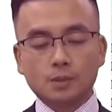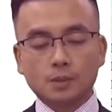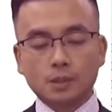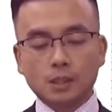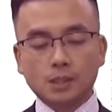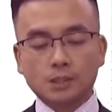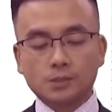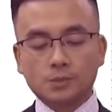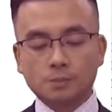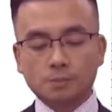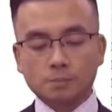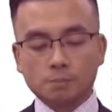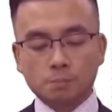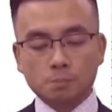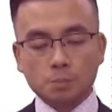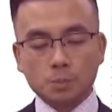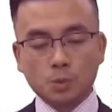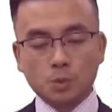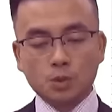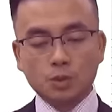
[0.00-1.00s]
yes,
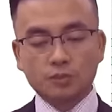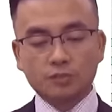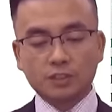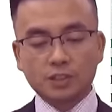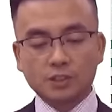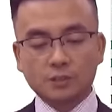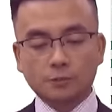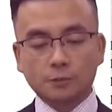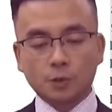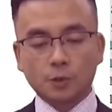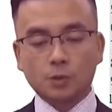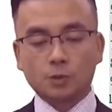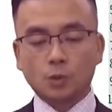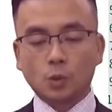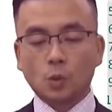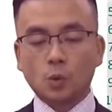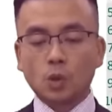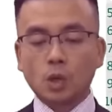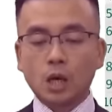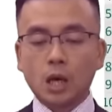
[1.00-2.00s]
move this forward,
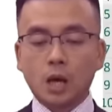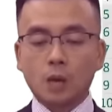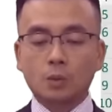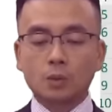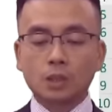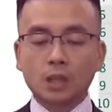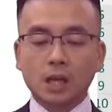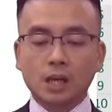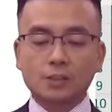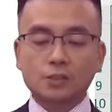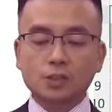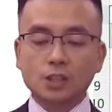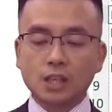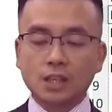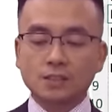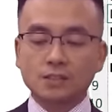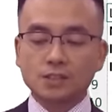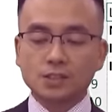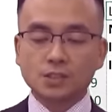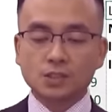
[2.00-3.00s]
or I would like to
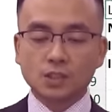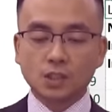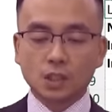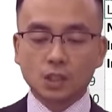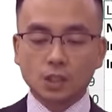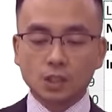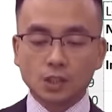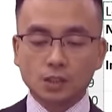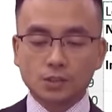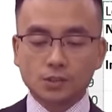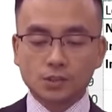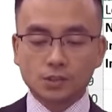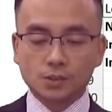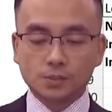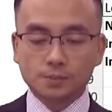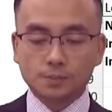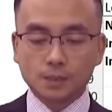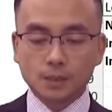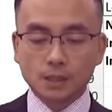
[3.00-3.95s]
insert